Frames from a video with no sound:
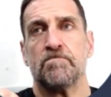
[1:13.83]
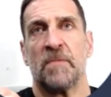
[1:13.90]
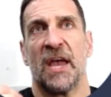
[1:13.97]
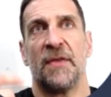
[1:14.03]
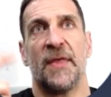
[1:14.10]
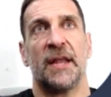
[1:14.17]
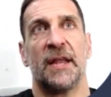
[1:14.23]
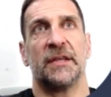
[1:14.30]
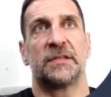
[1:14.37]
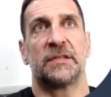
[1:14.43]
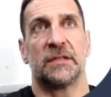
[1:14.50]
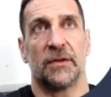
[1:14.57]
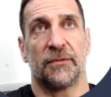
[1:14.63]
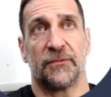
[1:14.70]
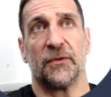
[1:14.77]
And that is,
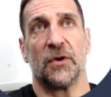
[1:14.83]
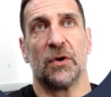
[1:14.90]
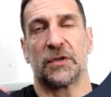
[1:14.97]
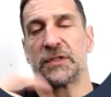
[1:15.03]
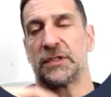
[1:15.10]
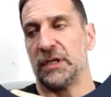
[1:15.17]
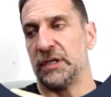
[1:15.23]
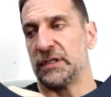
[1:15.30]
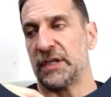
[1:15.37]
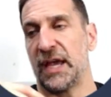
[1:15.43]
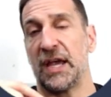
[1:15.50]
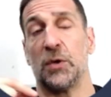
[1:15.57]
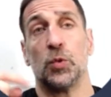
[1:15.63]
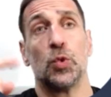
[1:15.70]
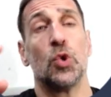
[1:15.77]
the first is
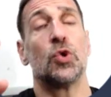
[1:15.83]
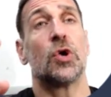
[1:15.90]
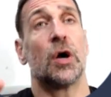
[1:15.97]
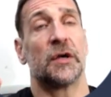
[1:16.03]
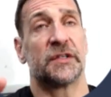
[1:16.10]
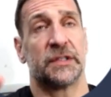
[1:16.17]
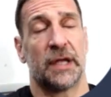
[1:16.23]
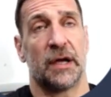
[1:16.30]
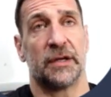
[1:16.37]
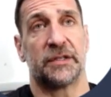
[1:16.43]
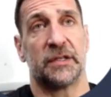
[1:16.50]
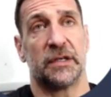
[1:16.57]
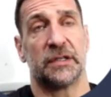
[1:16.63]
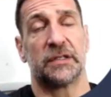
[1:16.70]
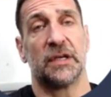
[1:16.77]
a root cause
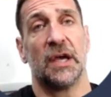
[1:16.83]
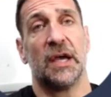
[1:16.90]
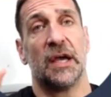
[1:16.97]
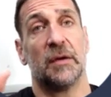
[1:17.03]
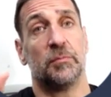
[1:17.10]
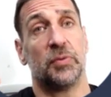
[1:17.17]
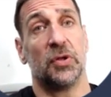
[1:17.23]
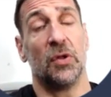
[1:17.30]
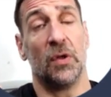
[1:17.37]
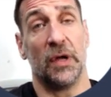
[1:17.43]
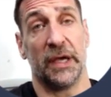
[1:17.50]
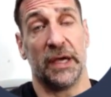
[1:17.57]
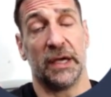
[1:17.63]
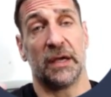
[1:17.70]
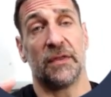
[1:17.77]
analysis
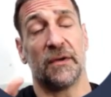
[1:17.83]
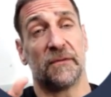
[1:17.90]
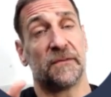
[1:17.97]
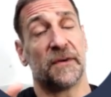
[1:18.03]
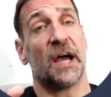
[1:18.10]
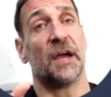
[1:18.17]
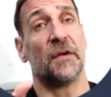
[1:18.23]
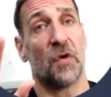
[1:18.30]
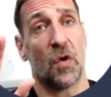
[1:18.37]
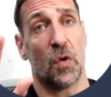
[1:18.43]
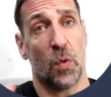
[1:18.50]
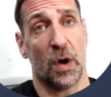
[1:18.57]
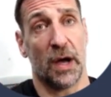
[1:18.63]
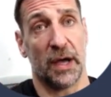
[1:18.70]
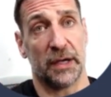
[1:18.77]
employing the 5
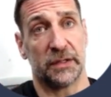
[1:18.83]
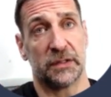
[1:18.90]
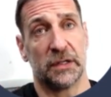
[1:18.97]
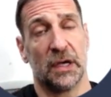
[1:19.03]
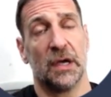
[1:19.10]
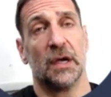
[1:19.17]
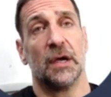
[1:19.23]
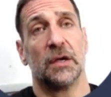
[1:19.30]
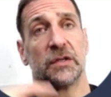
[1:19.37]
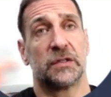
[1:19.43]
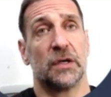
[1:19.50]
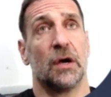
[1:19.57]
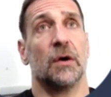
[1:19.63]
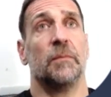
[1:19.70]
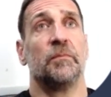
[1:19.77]
whys.
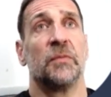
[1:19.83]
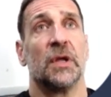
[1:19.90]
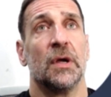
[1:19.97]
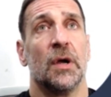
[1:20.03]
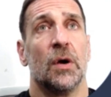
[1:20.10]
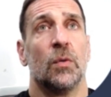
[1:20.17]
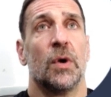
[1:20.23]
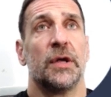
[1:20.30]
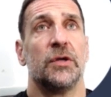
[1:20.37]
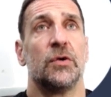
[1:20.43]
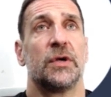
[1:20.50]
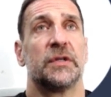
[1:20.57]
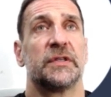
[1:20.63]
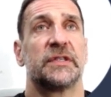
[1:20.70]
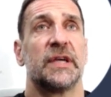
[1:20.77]
So what you
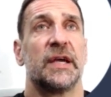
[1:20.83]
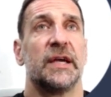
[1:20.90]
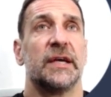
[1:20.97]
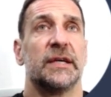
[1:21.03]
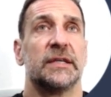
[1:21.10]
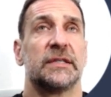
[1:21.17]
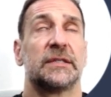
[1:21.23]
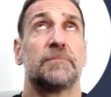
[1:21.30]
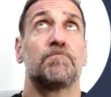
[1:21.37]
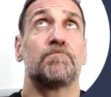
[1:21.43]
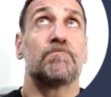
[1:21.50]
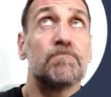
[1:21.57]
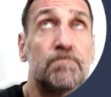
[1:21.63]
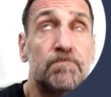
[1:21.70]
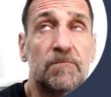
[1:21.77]
can say is
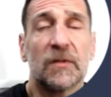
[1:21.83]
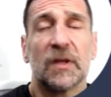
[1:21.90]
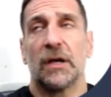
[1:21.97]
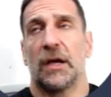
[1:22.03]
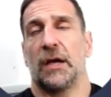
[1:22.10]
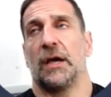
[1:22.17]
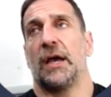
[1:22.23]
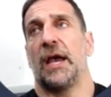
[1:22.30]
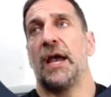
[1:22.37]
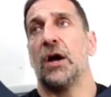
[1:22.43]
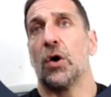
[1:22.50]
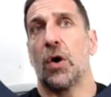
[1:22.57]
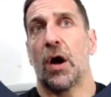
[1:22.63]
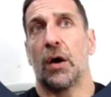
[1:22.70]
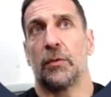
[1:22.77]

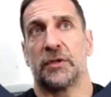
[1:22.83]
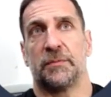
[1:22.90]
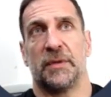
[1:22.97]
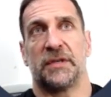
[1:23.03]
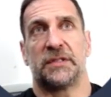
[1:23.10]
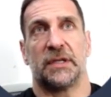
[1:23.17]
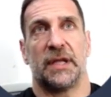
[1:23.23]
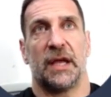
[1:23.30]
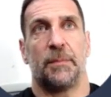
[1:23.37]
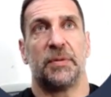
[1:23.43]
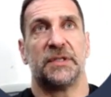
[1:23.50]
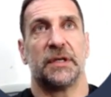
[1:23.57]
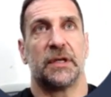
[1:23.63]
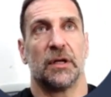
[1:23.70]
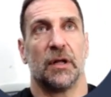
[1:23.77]
ARR was missed in a
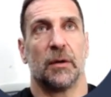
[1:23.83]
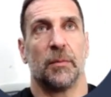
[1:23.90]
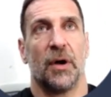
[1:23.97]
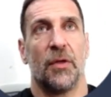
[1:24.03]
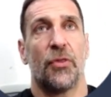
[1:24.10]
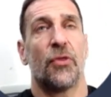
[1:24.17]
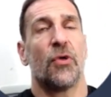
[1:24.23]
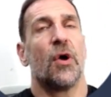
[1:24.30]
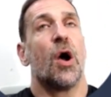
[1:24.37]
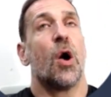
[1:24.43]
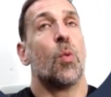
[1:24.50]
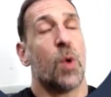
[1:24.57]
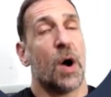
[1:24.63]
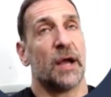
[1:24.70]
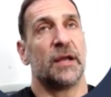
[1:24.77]
particular month.
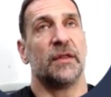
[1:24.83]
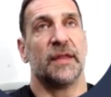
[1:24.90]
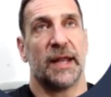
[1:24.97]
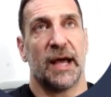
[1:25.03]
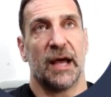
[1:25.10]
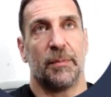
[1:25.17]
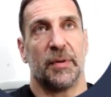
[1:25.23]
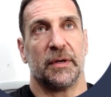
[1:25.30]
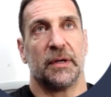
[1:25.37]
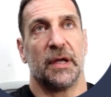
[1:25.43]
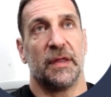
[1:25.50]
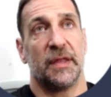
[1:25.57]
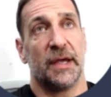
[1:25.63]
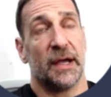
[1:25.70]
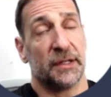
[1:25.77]
Why did that happen?
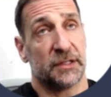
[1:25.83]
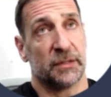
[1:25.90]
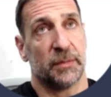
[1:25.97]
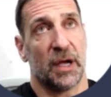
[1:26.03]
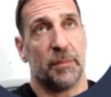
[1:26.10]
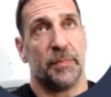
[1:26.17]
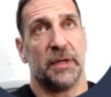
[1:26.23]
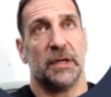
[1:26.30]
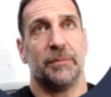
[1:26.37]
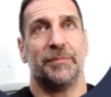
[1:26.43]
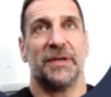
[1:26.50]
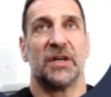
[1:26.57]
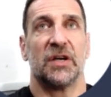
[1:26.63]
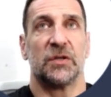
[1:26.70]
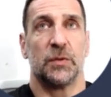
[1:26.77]
And the answer might be
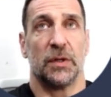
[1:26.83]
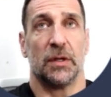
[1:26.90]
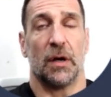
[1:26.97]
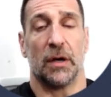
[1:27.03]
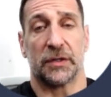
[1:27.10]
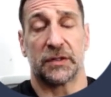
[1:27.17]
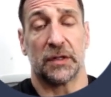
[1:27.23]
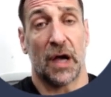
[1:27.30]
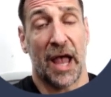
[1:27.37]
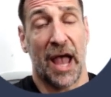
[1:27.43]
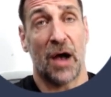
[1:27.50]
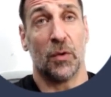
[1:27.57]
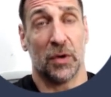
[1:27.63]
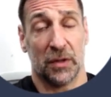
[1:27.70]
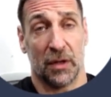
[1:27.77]
because we lost
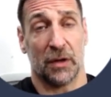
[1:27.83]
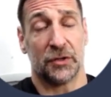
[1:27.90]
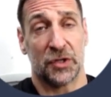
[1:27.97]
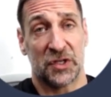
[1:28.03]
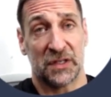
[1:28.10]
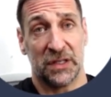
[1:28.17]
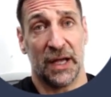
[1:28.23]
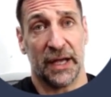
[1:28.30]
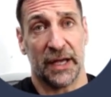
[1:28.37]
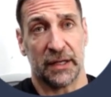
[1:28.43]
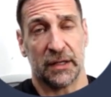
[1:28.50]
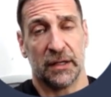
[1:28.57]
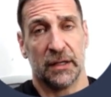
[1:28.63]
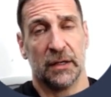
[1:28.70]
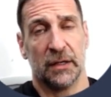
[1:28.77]
our largest client.
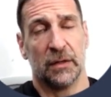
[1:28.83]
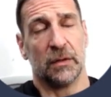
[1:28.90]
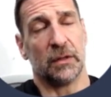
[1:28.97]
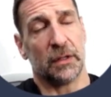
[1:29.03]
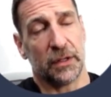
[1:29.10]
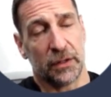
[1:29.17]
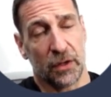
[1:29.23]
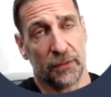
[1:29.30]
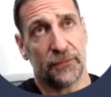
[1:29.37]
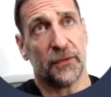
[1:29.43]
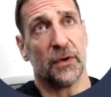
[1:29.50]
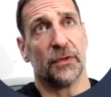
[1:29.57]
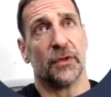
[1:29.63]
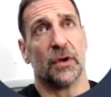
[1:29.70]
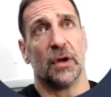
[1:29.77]
And then you go
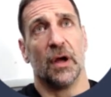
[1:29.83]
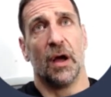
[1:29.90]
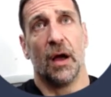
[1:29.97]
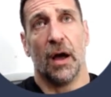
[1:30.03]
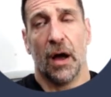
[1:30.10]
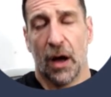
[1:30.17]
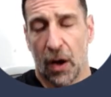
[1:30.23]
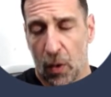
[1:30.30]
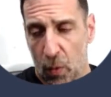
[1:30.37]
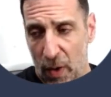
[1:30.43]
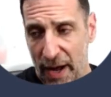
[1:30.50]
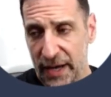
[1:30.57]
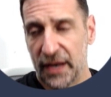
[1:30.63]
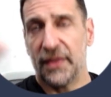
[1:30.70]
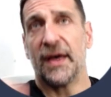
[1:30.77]
further.
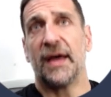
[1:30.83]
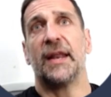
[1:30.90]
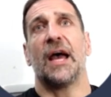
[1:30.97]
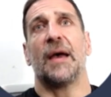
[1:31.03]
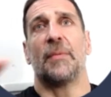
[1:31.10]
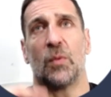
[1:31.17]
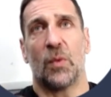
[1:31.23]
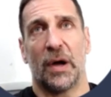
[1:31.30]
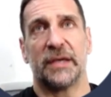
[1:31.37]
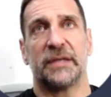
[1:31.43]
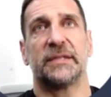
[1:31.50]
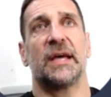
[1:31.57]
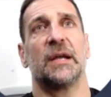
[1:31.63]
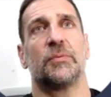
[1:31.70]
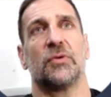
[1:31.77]
Why did that happen? Why is
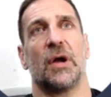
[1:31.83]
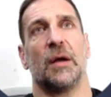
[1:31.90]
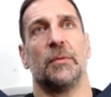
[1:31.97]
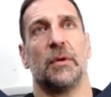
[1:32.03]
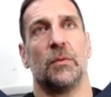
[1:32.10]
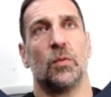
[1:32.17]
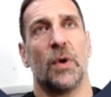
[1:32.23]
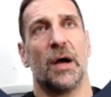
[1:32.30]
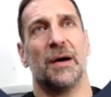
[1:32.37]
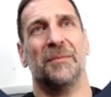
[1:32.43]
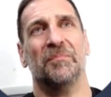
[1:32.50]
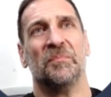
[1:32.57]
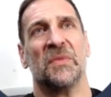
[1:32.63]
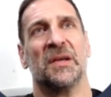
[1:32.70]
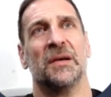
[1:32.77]
that a problem? Well,
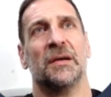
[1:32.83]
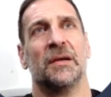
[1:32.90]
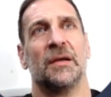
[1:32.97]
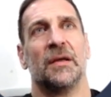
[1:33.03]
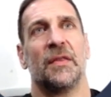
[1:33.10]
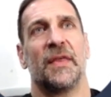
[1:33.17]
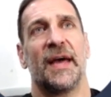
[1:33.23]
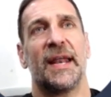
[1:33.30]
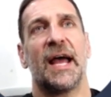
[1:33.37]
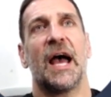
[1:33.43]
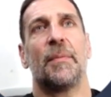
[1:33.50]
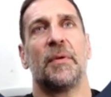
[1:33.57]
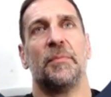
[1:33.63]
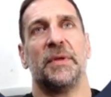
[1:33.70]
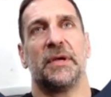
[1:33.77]
that
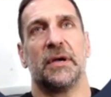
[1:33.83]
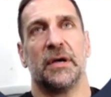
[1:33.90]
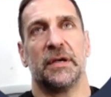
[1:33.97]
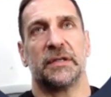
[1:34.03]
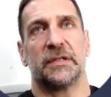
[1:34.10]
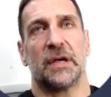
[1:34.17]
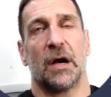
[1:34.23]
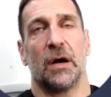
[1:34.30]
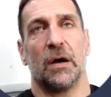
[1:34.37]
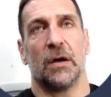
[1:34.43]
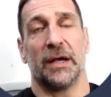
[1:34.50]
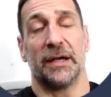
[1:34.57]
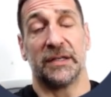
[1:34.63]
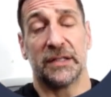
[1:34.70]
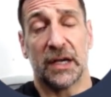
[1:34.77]
happened because our
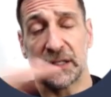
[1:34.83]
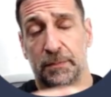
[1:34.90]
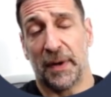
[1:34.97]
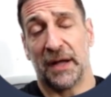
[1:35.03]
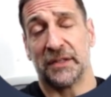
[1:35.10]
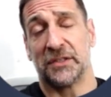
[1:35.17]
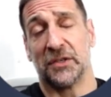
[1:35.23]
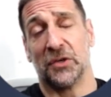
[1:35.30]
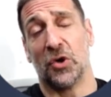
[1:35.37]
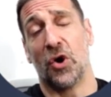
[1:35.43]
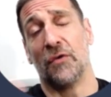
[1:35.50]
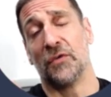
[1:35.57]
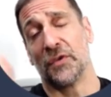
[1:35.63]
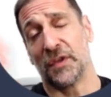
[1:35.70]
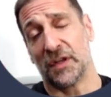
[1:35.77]
exec sponsor
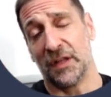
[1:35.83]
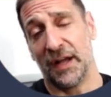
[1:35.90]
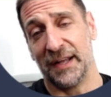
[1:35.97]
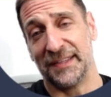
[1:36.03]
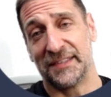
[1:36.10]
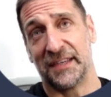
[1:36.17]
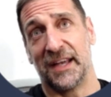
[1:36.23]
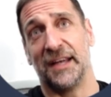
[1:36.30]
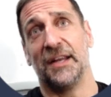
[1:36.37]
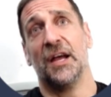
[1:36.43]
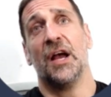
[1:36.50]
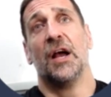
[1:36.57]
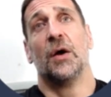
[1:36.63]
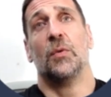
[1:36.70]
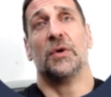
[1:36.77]
over on the client side
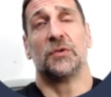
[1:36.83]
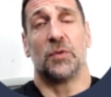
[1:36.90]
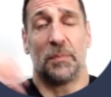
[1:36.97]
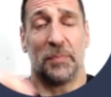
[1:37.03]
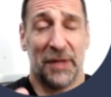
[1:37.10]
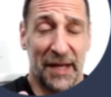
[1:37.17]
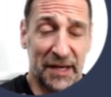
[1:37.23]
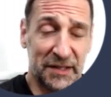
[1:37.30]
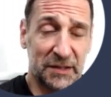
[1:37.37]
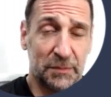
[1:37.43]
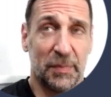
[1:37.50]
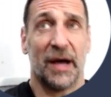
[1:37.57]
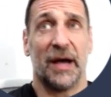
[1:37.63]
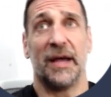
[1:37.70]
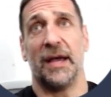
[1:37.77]
was replaced
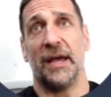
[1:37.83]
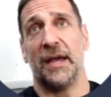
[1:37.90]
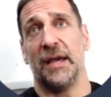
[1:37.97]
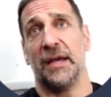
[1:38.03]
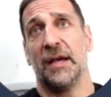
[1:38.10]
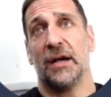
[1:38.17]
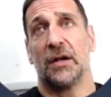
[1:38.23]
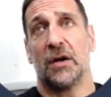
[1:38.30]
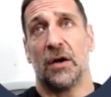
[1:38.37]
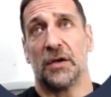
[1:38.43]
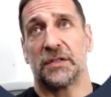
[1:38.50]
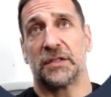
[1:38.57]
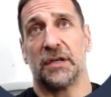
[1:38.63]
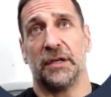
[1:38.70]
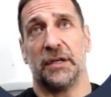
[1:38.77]
by a
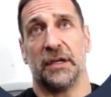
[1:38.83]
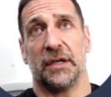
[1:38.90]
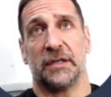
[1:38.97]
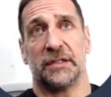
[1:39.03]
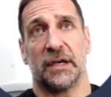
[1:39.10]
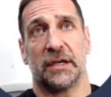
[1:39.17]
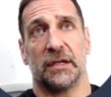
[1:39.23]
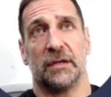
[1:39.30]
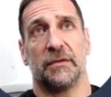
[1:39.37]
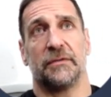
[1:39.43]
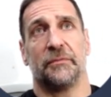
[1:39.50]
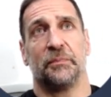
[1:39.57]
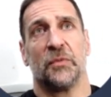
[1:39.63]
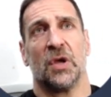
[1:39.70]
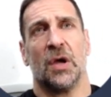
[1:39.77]
cost-cutting executive.
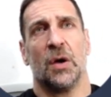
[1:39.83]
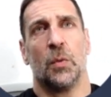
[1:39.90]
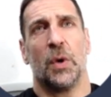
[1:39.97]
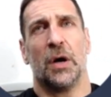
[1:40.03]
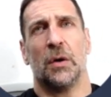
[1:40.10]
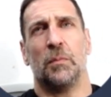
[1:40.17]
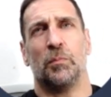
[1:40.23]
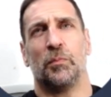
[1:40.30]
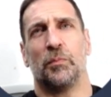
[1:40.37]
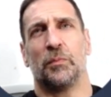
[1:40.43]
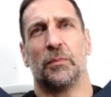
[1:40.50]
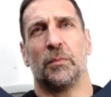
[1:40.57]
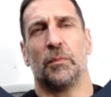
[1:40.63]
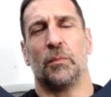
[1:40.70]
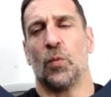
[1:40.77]
Well,
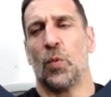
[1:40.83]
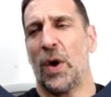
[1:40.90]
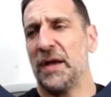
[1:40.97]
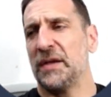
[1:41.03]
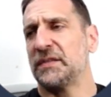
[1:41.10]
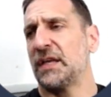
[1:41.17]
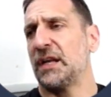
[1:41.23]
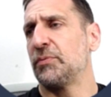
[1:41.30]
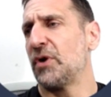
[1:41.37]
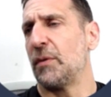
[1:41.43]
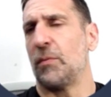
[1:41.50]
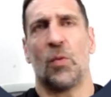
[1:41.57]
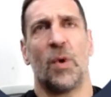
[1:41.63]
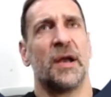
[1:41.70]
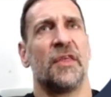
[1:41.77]
why is that a
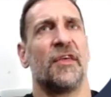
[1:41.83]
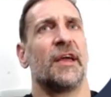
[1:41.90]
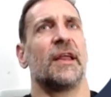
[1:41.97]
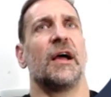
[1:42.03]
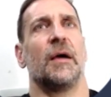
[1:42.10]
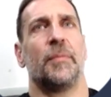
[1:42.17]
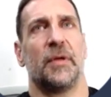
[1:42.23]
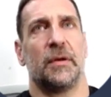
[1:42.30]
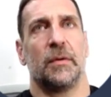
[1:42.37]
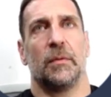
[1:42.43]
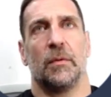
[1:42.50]
problem? Why did that happen?